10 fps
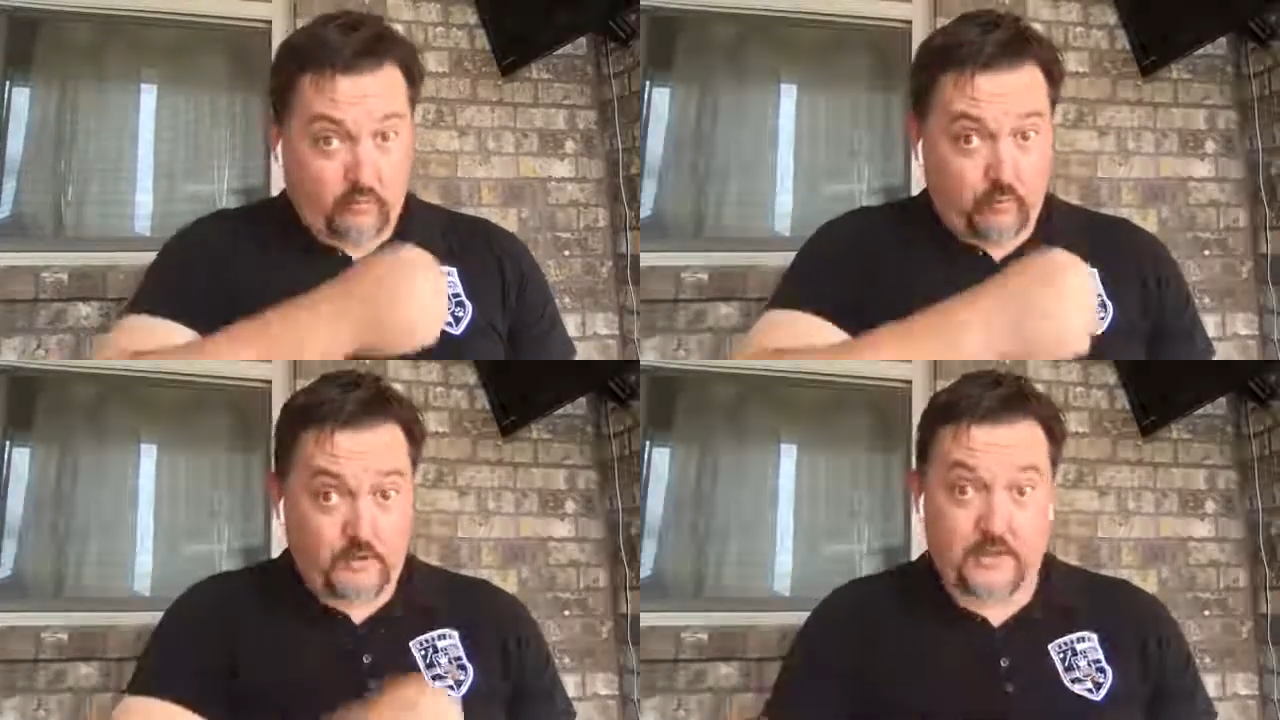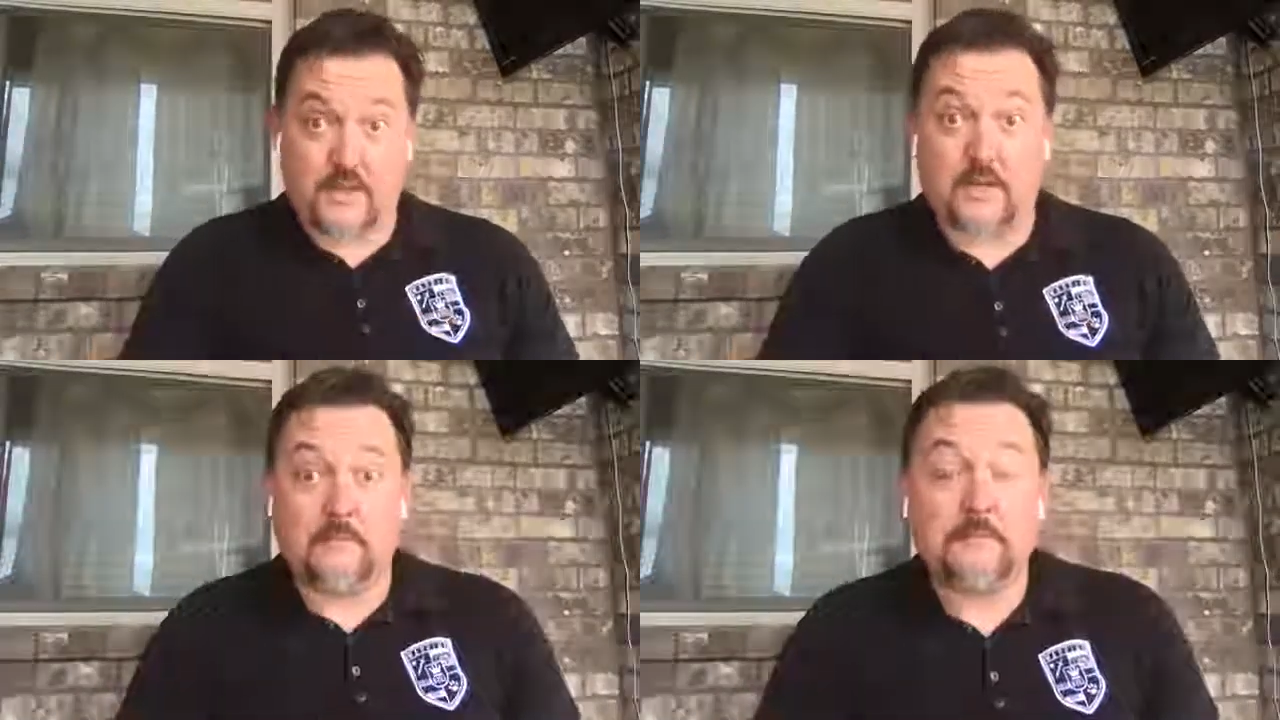She's
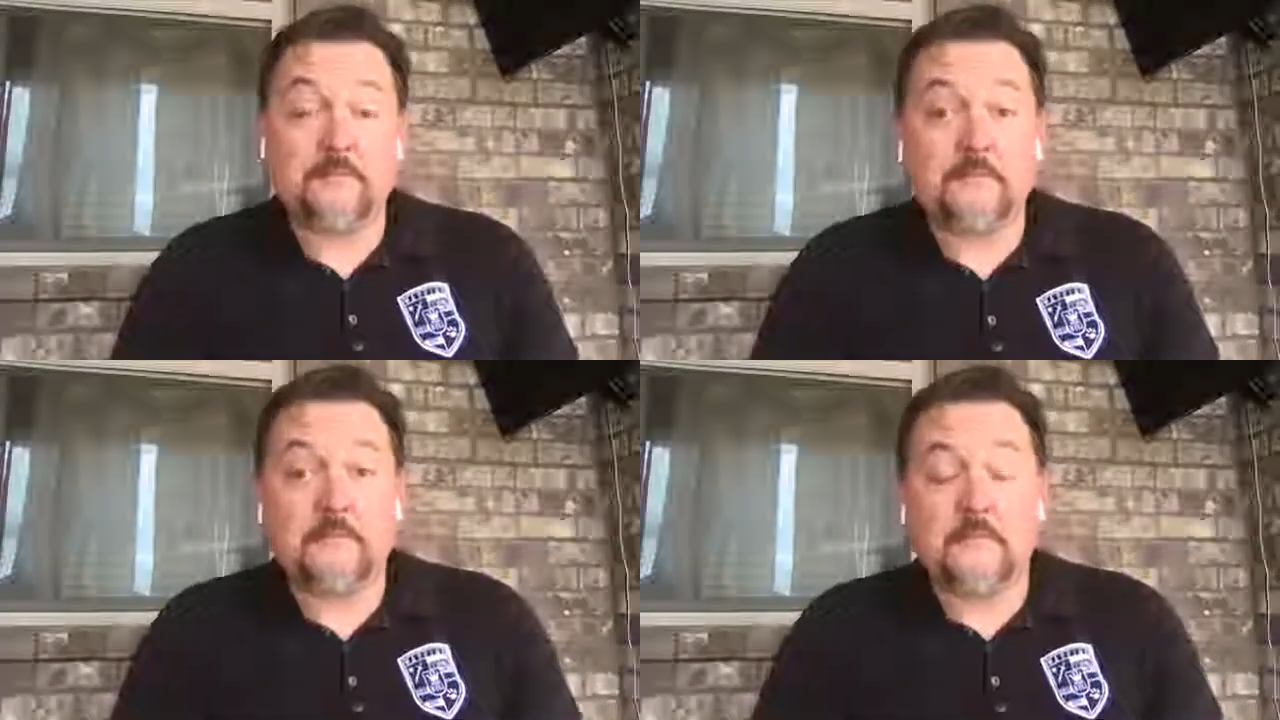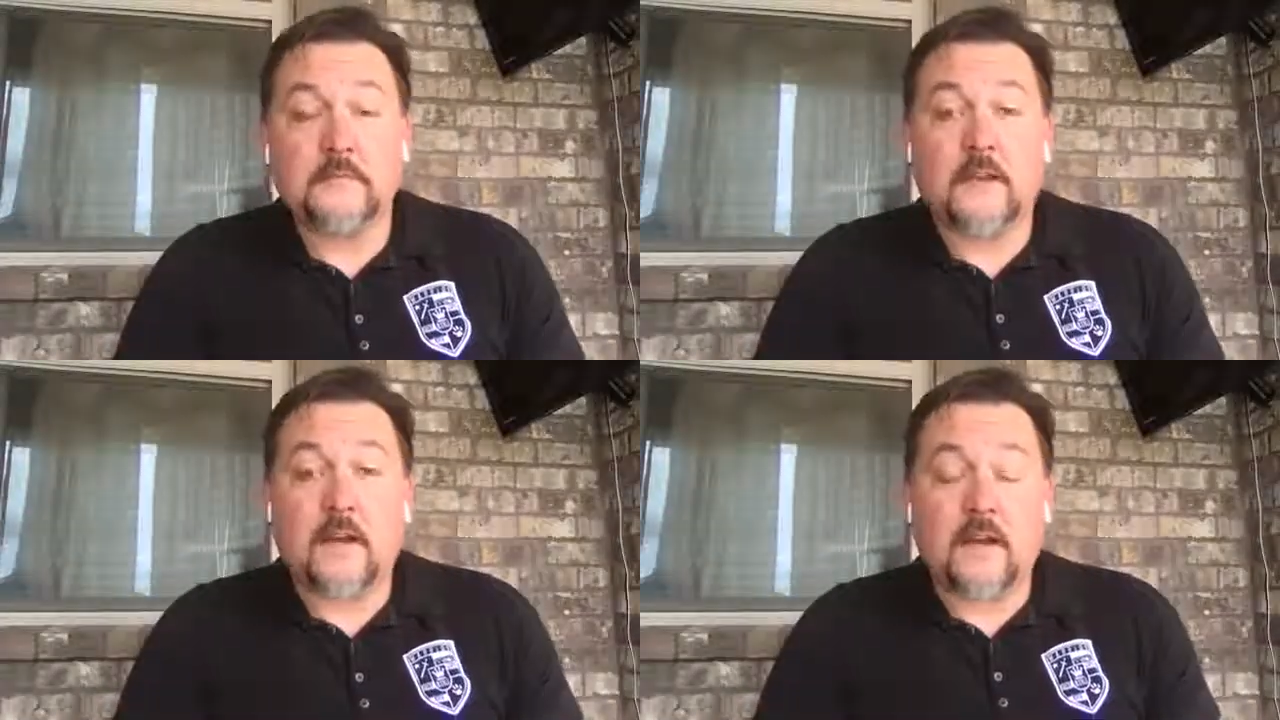there.
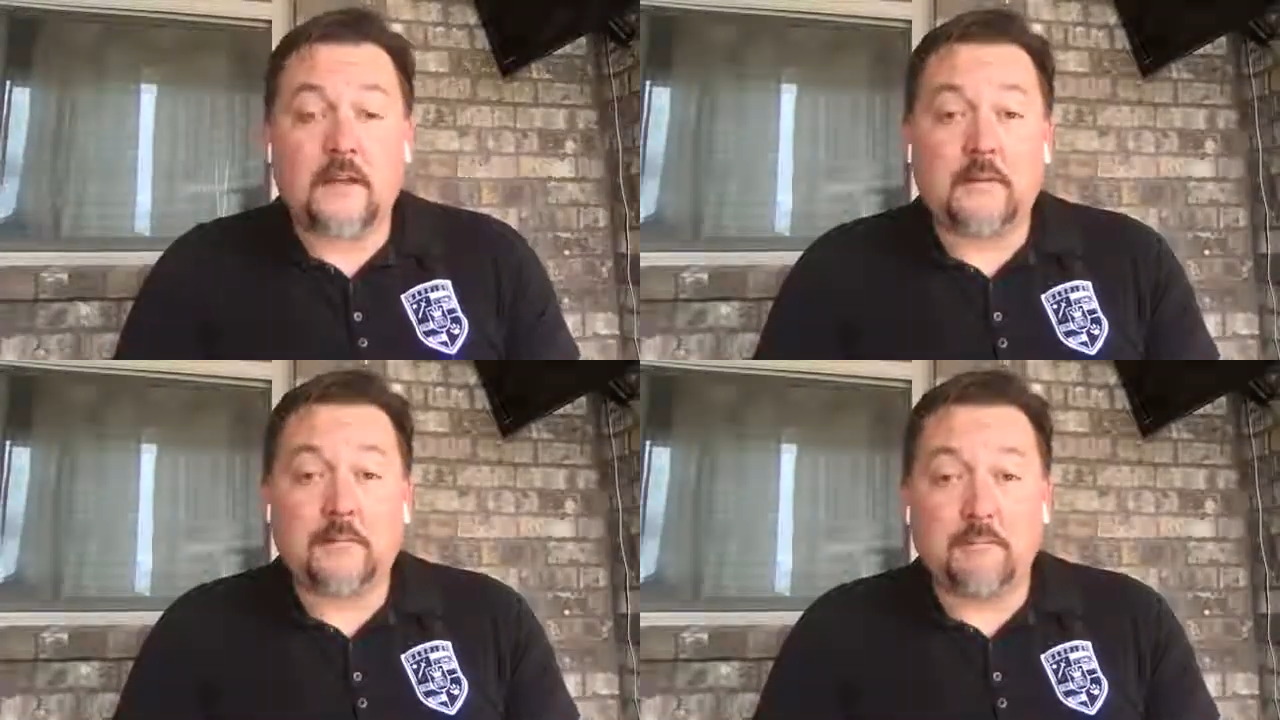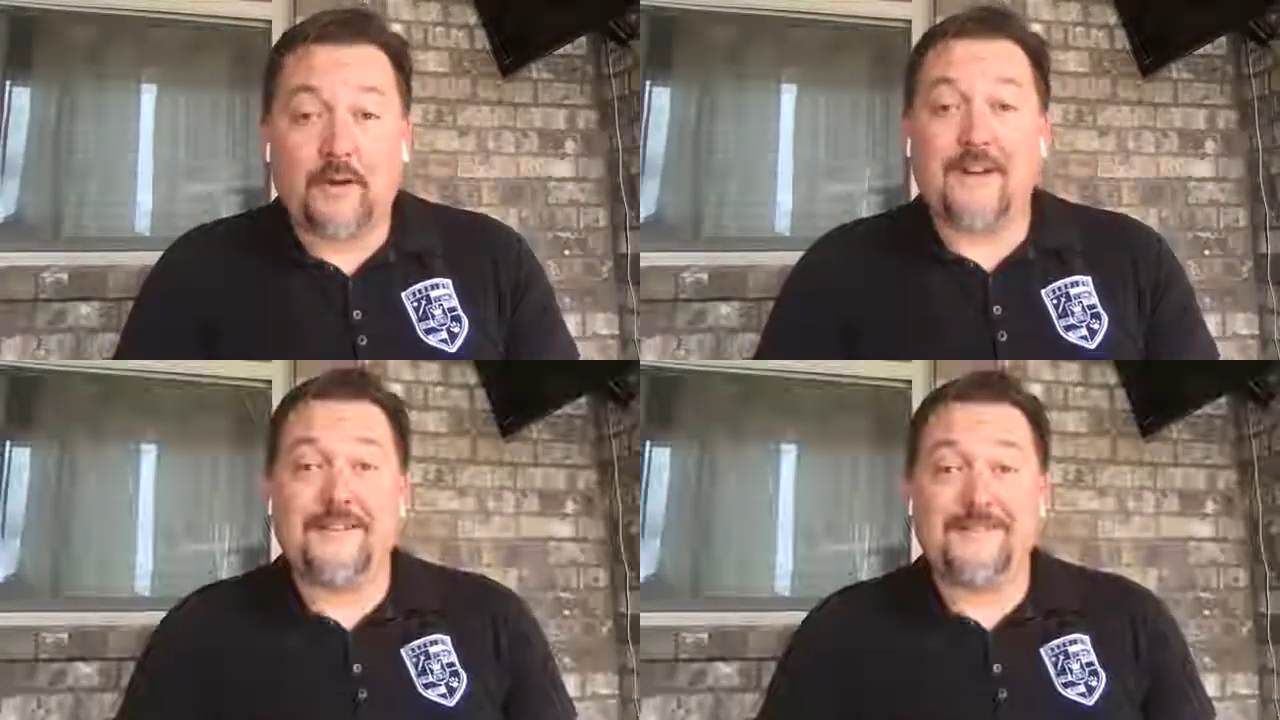But